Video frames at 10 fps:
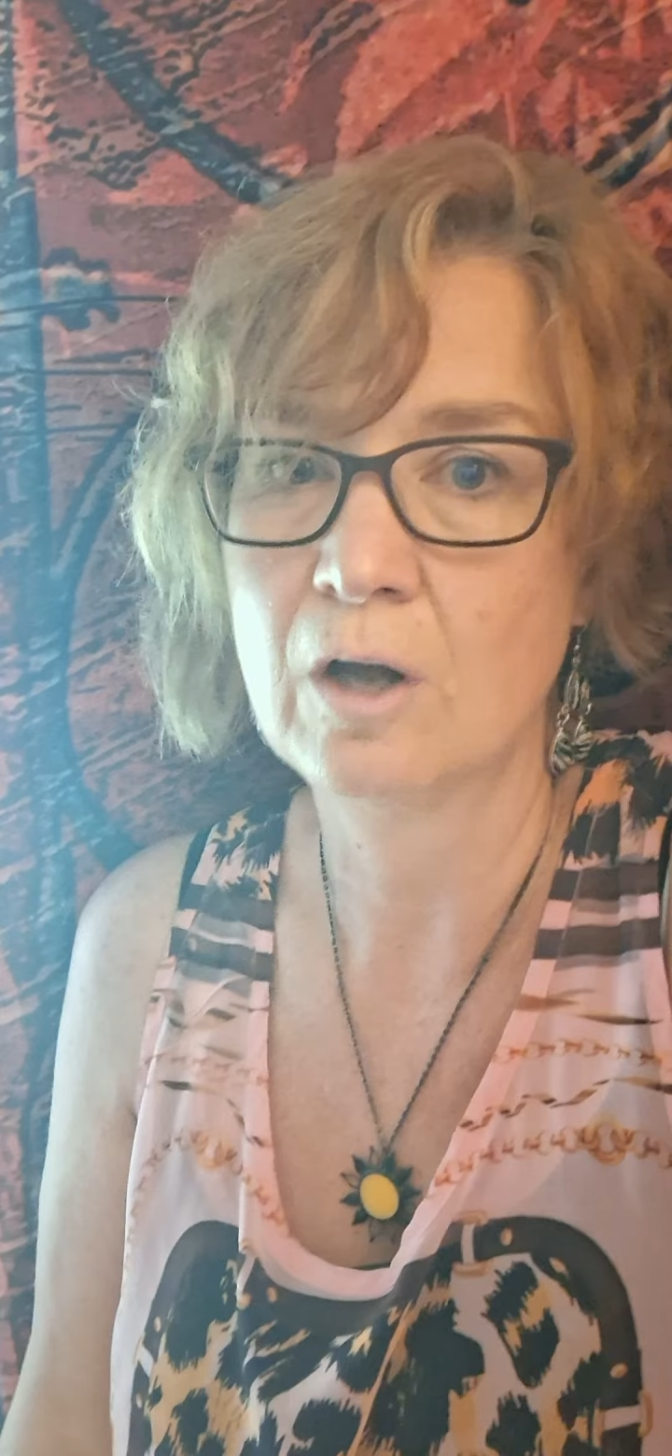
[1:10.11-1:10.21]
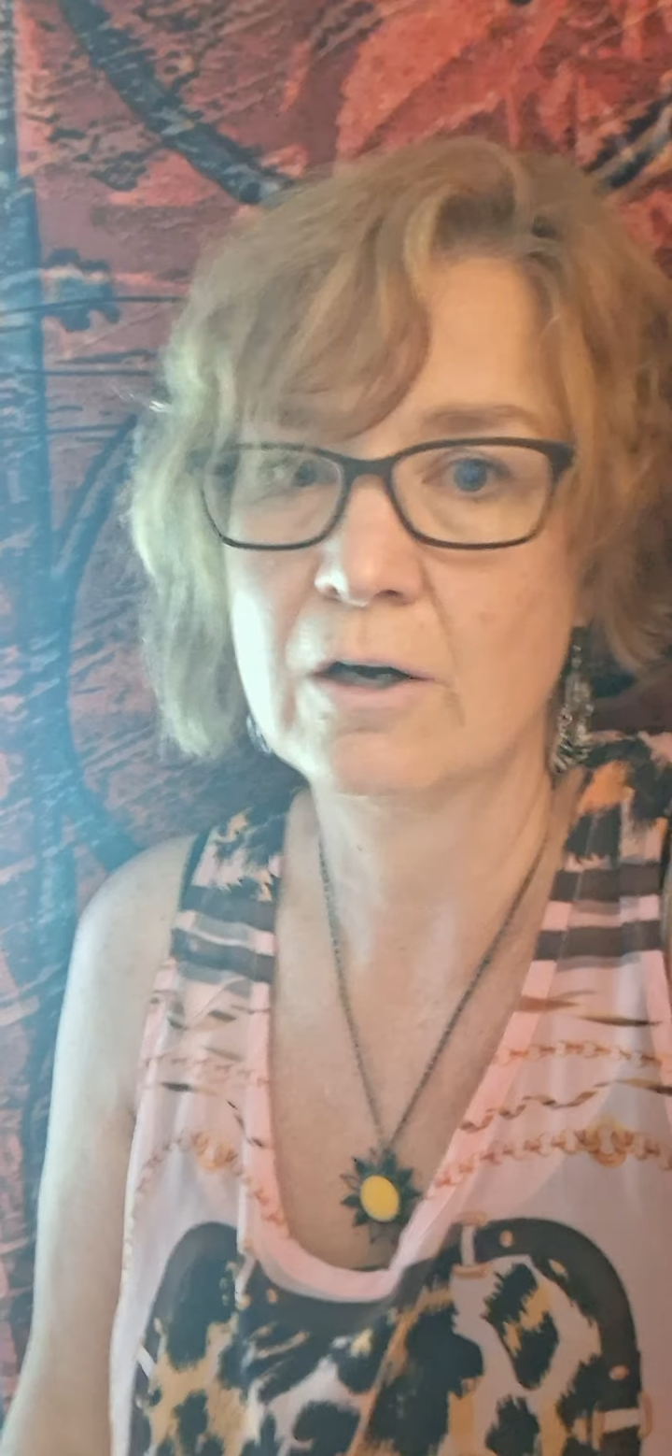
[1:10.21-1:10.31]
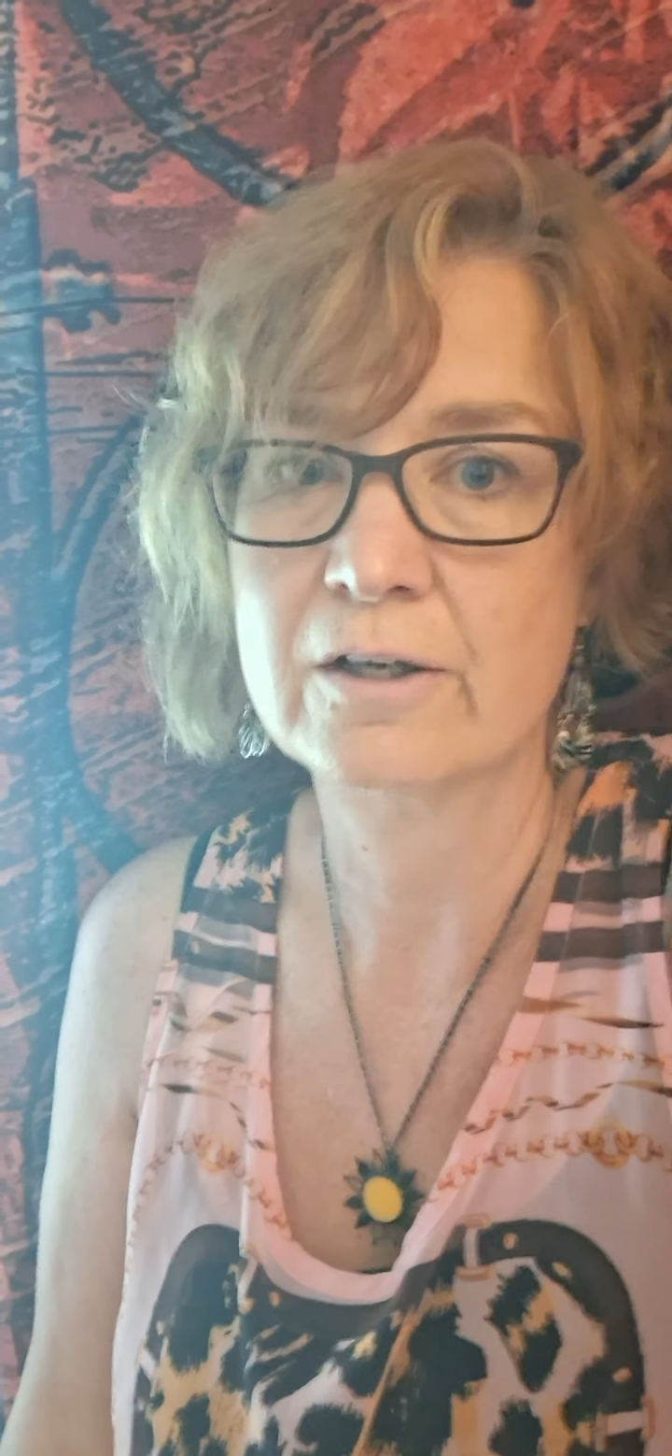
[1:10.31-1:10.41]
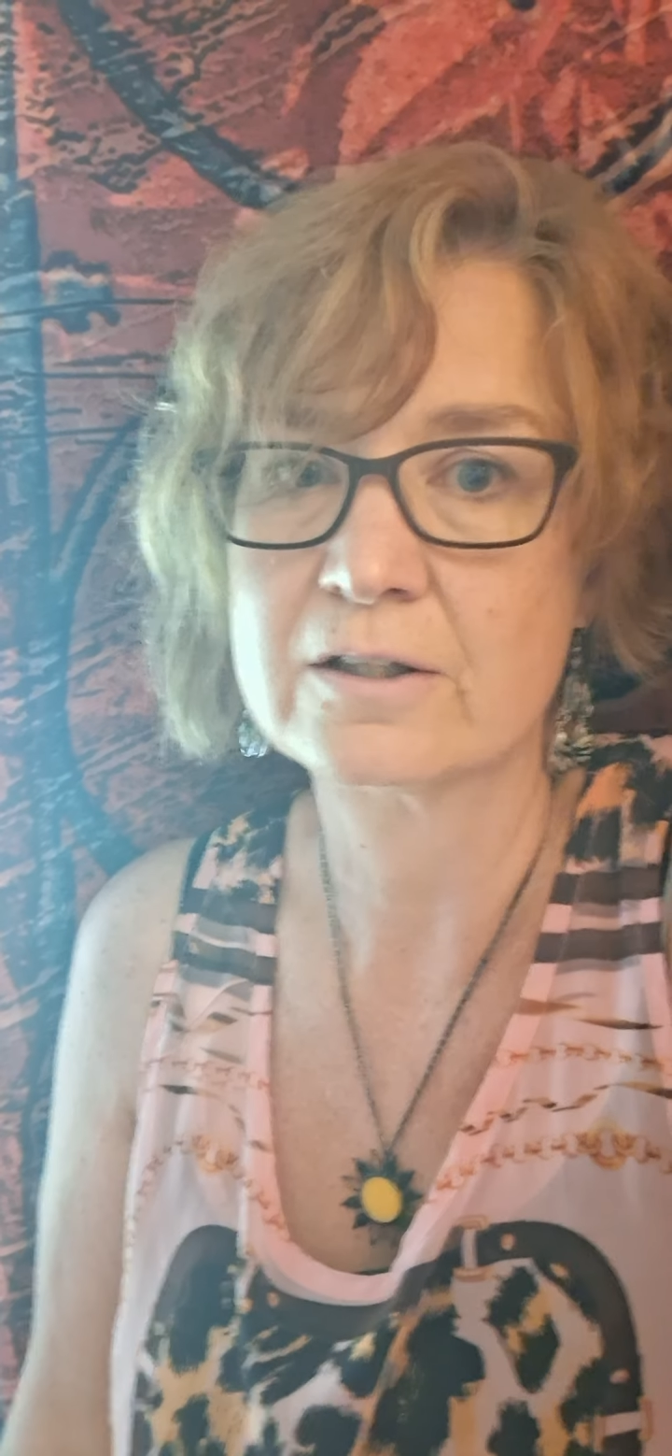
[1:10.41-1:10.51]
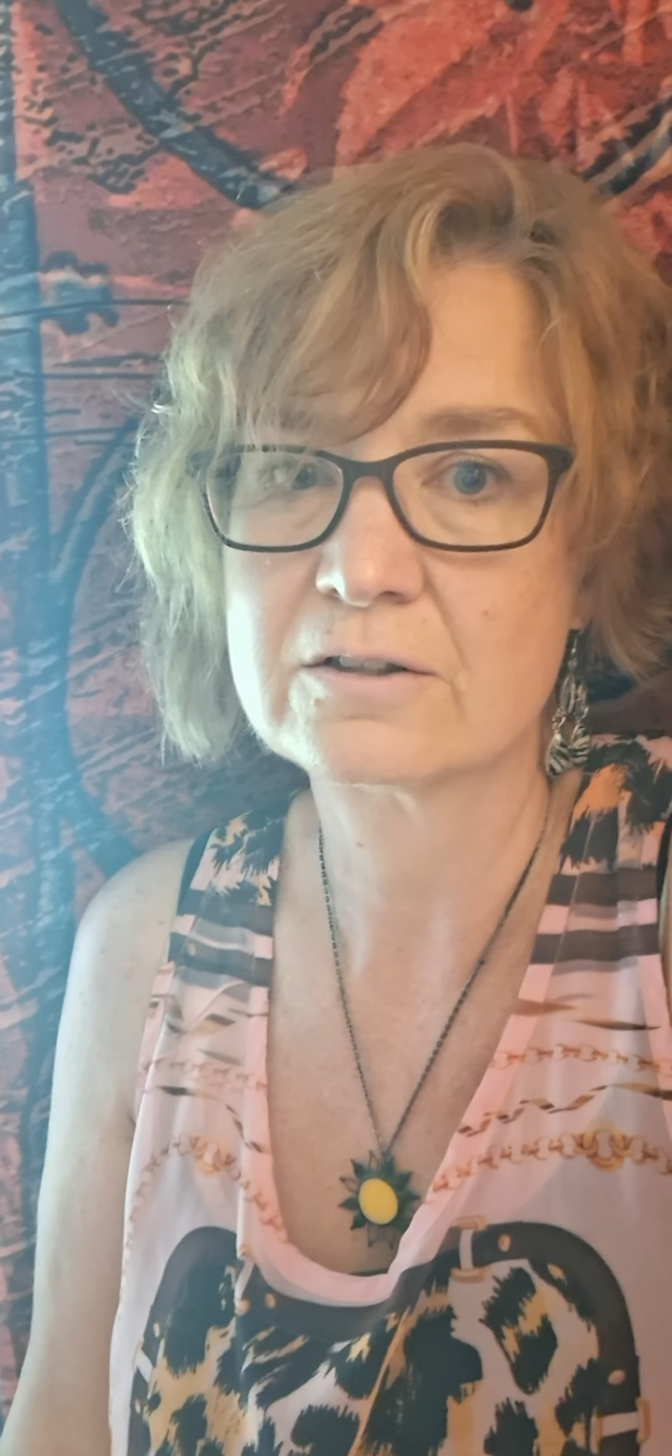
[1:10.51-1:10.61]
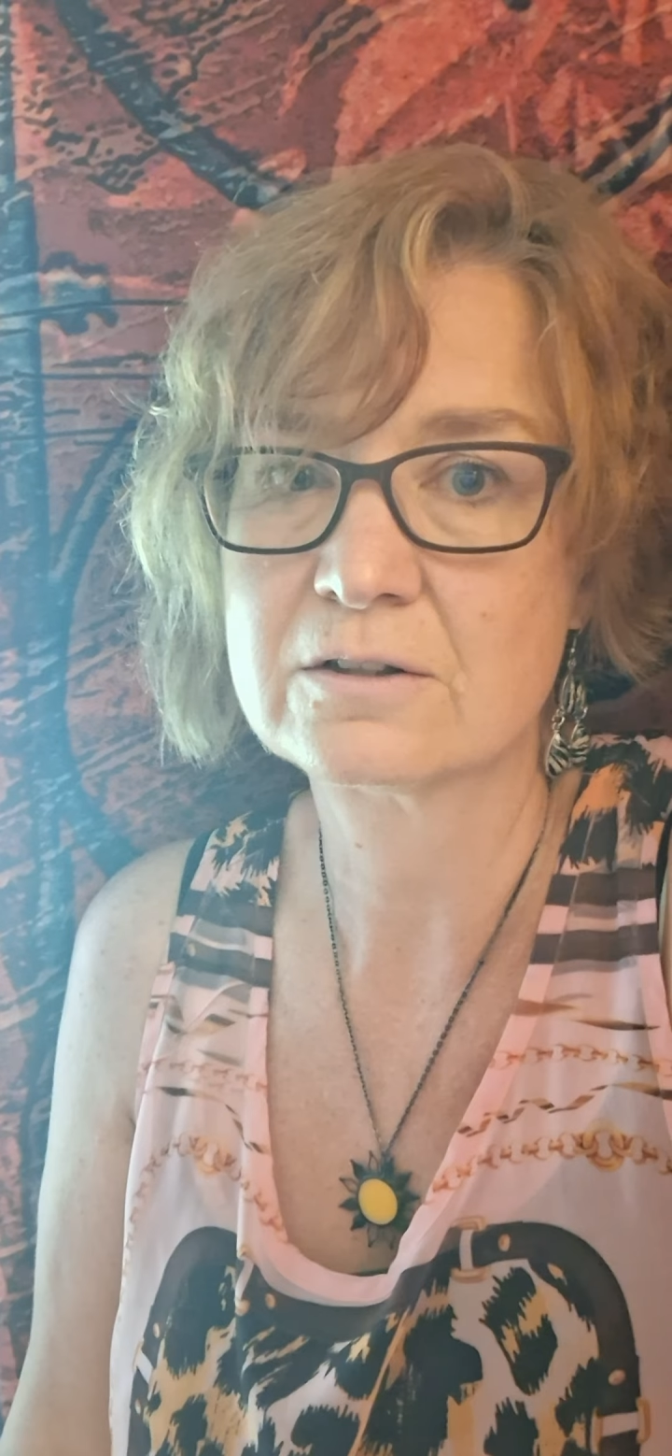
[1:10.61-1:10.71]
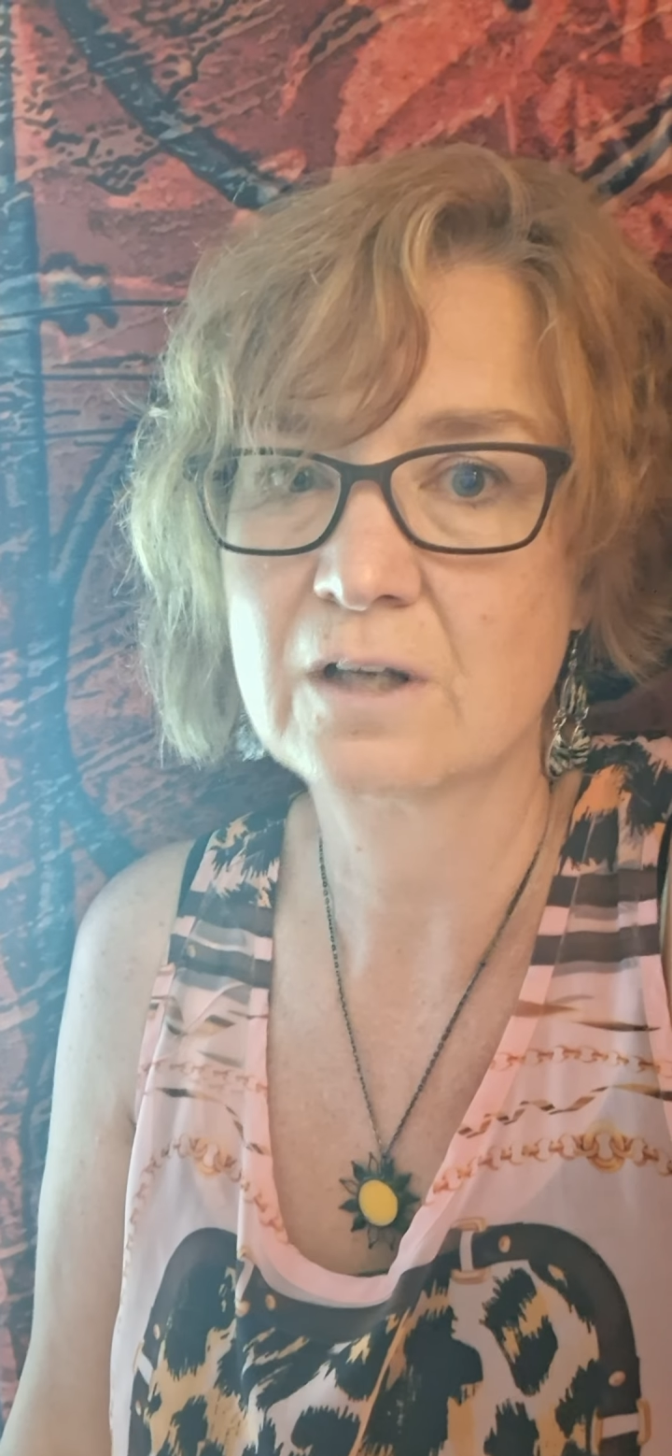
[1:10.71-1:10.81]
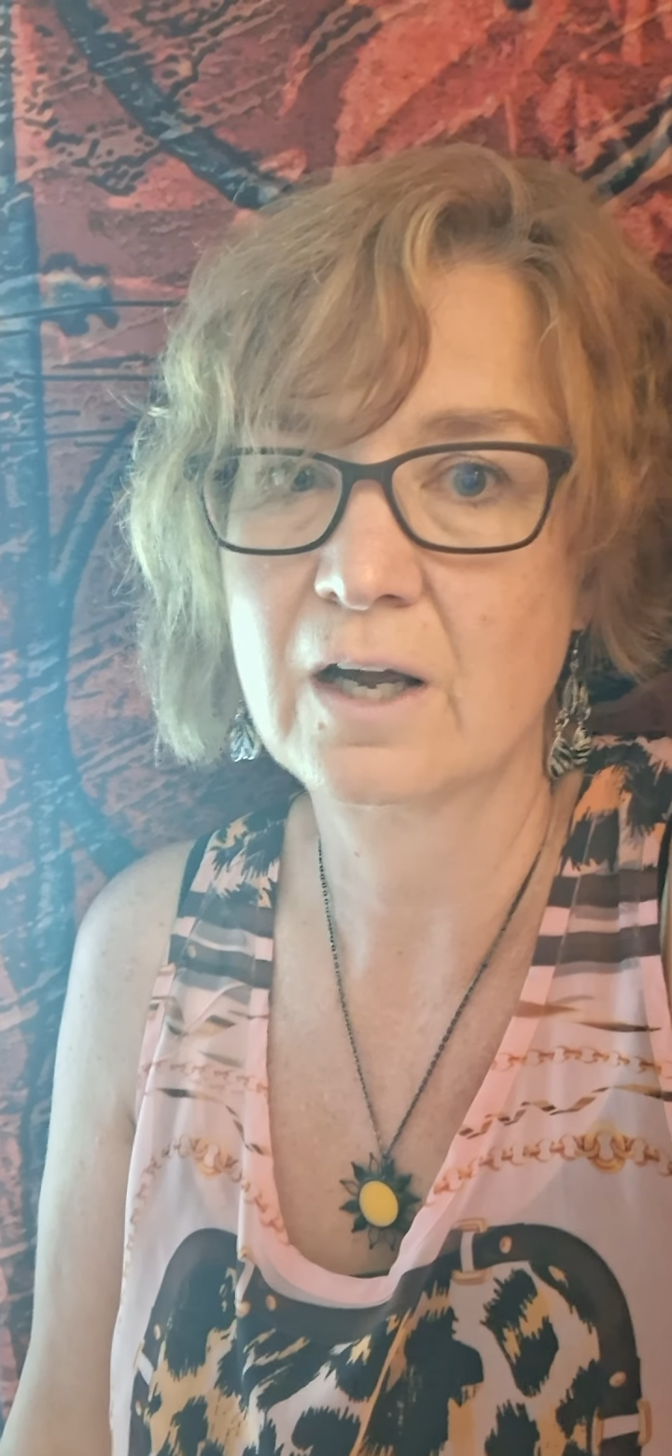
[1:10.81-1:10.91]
artist.